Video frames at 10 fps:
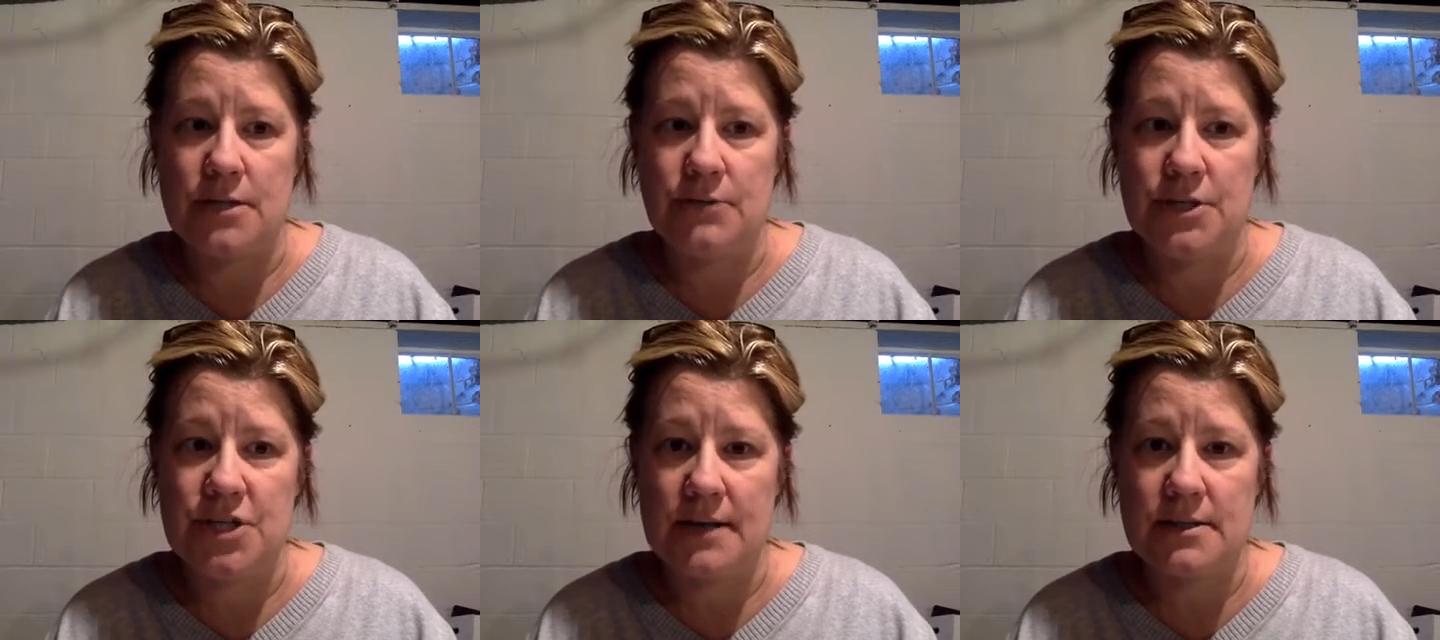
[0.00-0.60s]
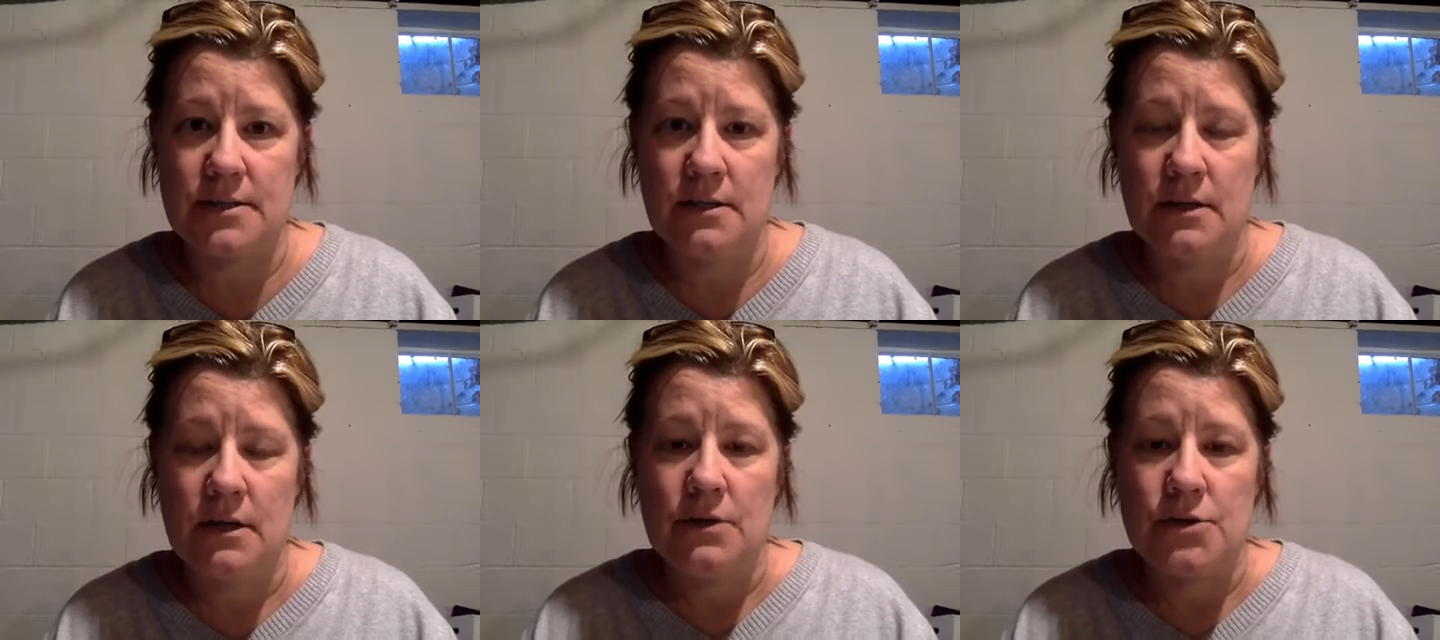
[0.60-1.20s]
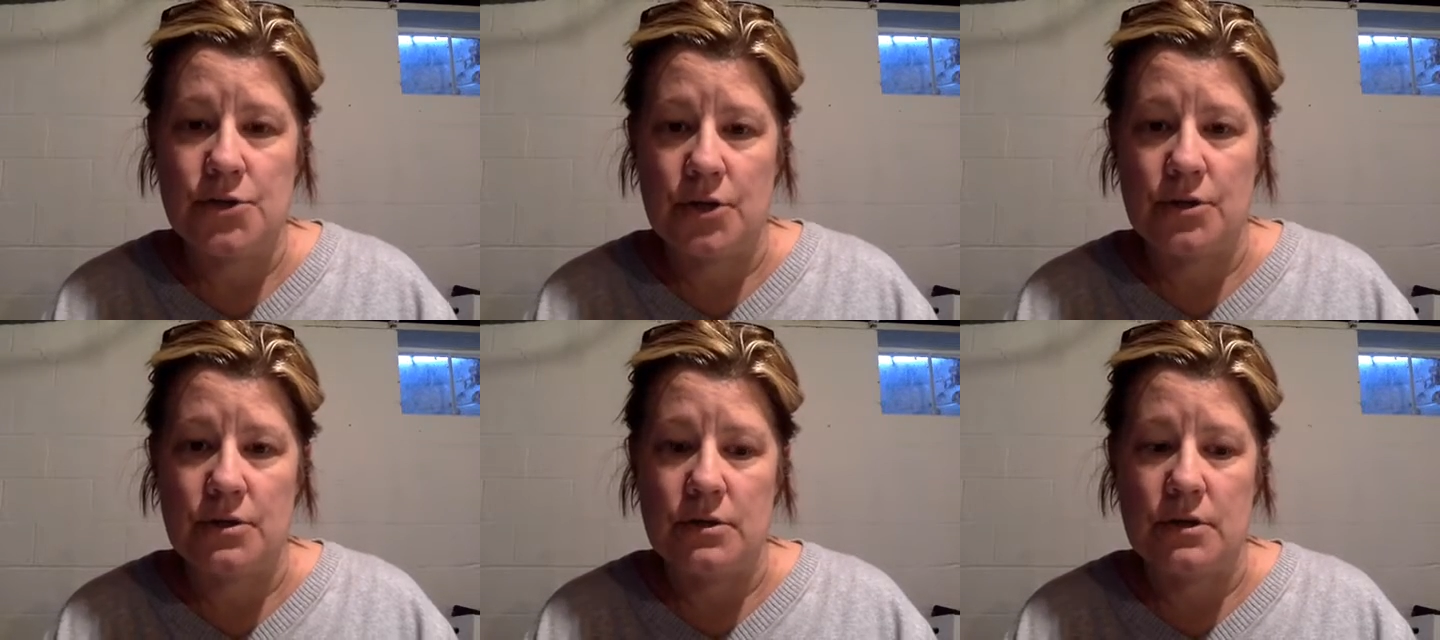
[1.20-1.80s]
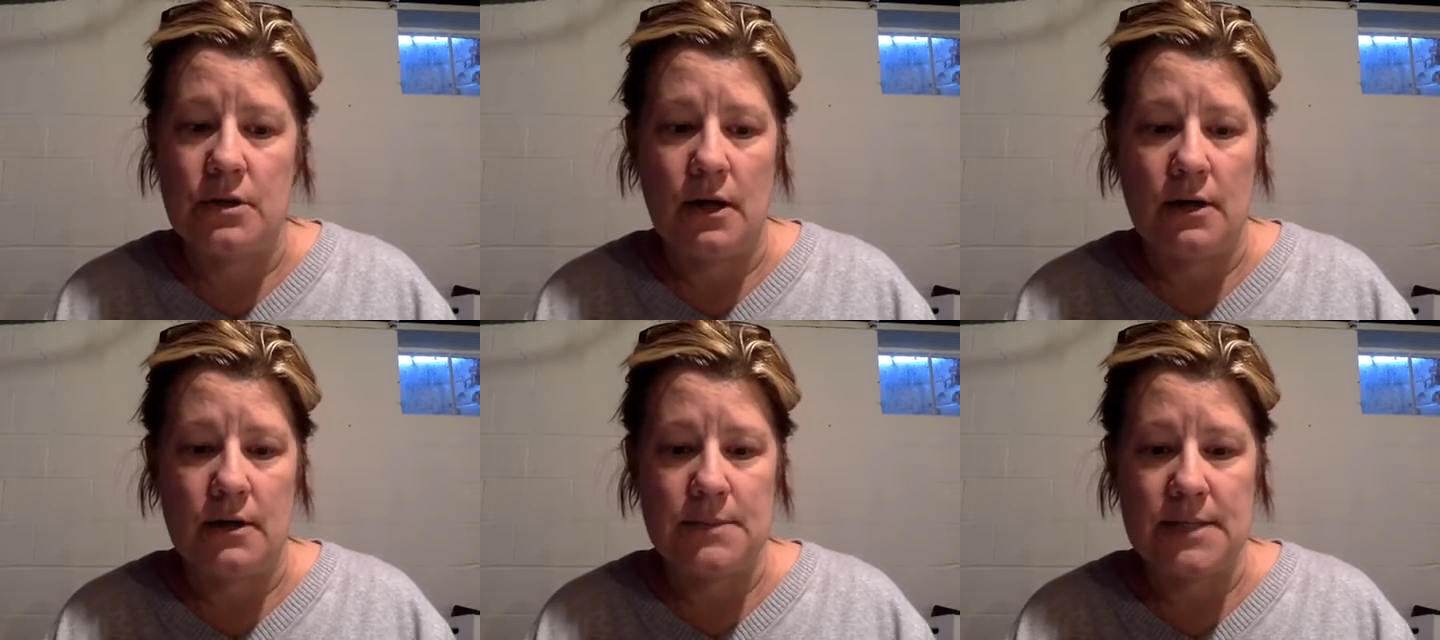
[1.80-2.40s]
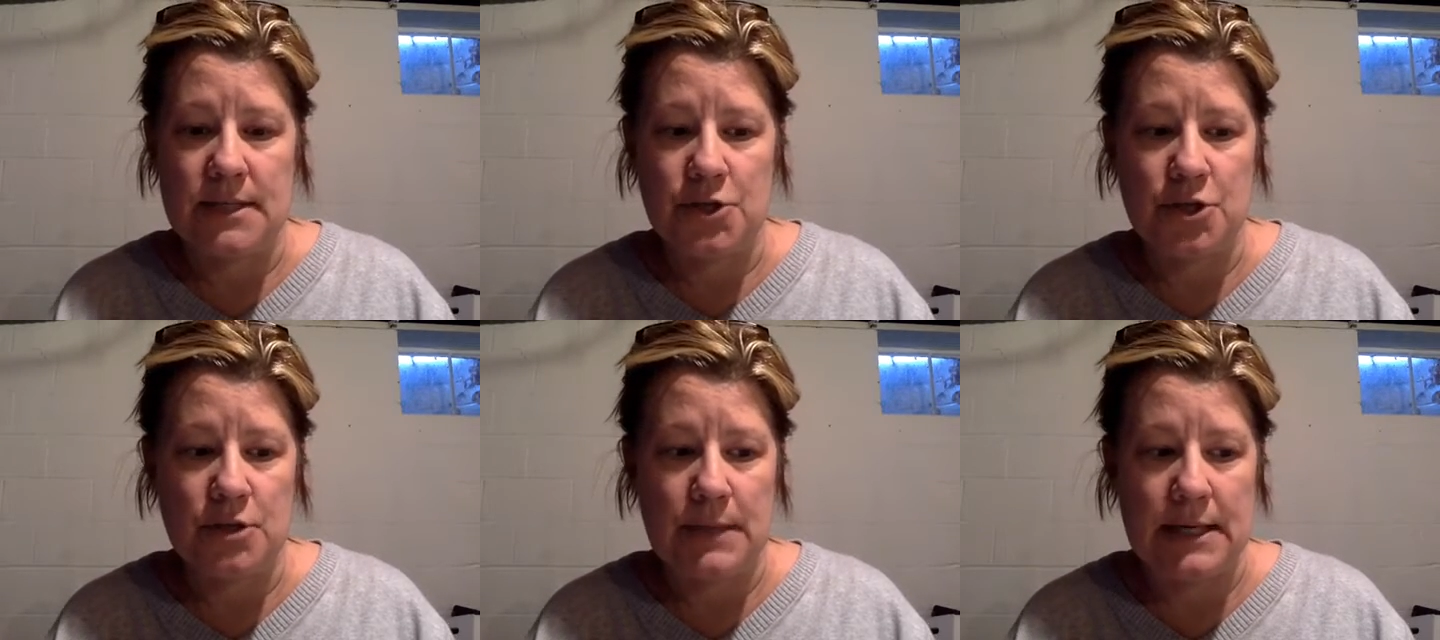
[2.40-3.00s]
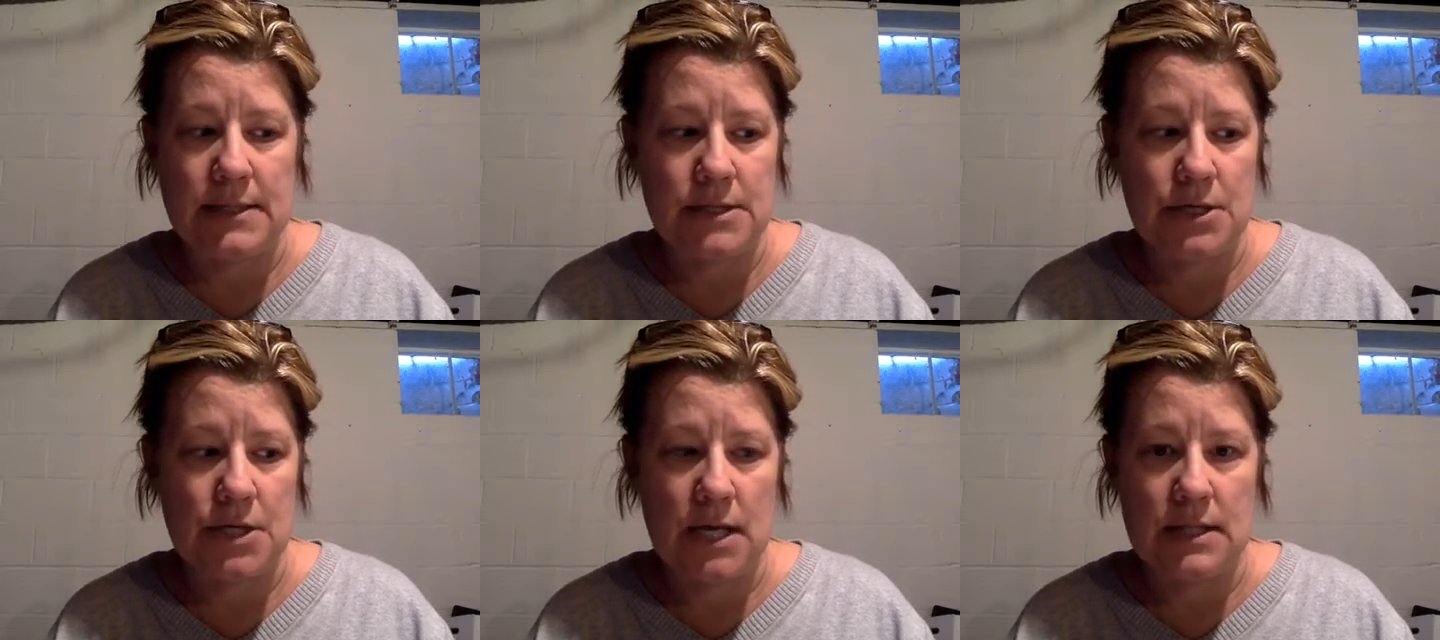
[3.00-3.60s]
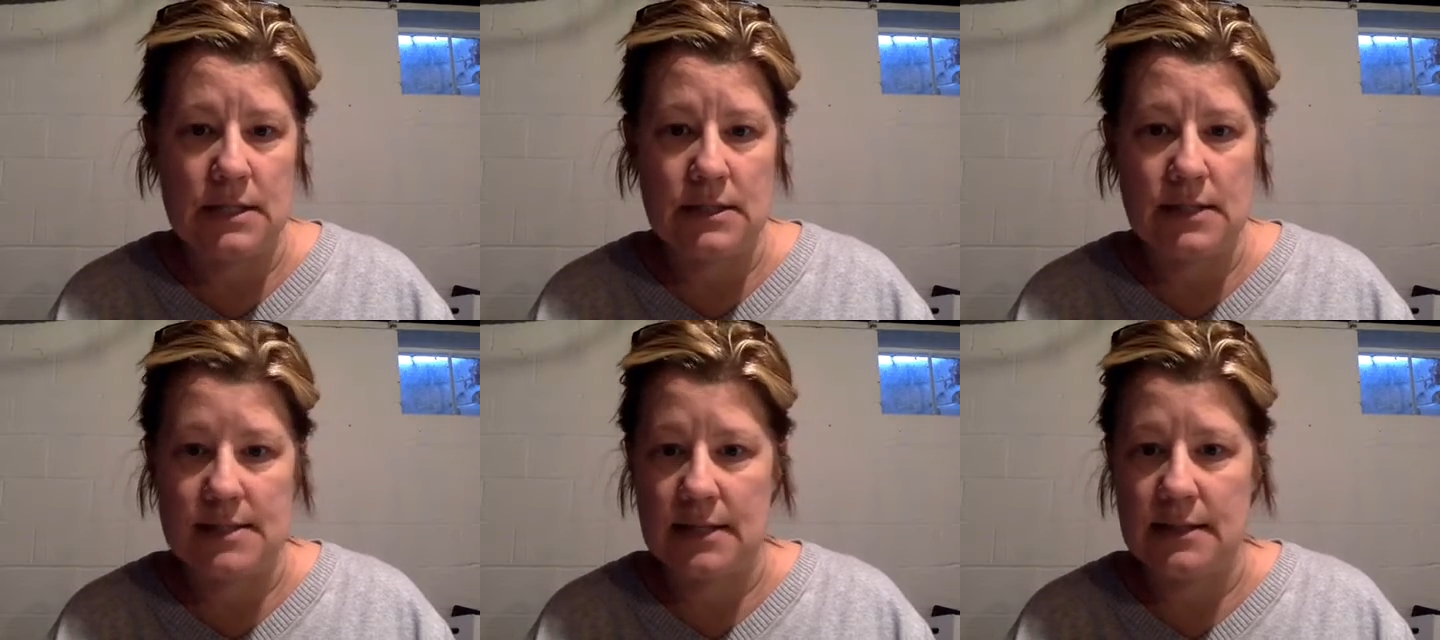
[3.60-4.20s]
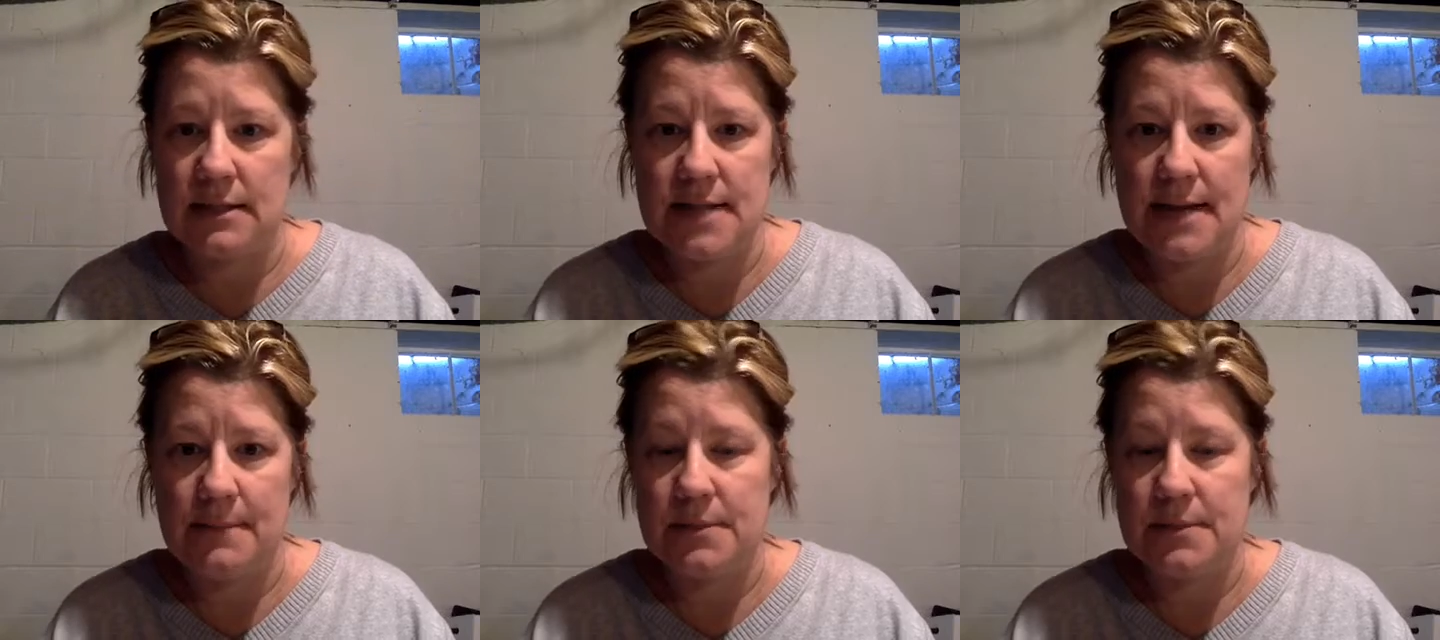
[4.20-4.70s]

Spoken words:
rejects certain signatures because they're not exactly the same.